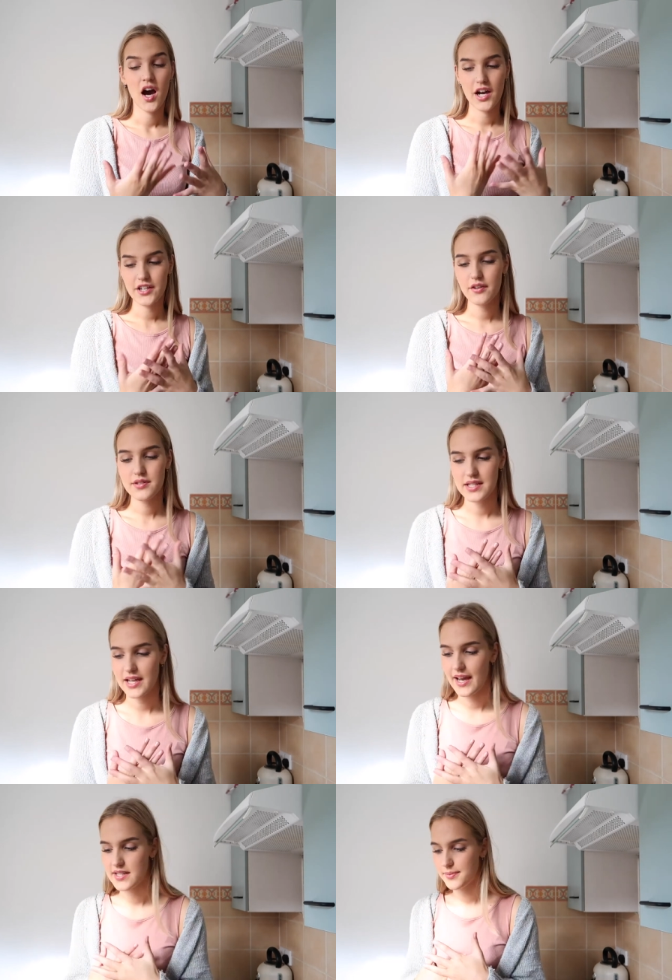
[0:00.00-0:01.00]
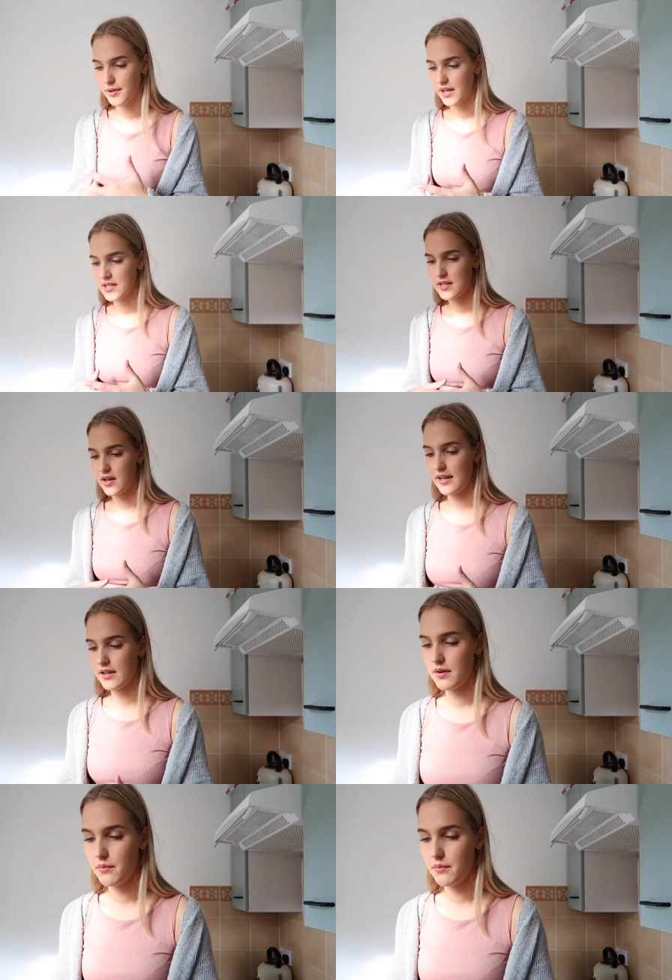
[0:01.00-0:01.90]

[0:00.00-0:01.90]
I used to care, to be honest, like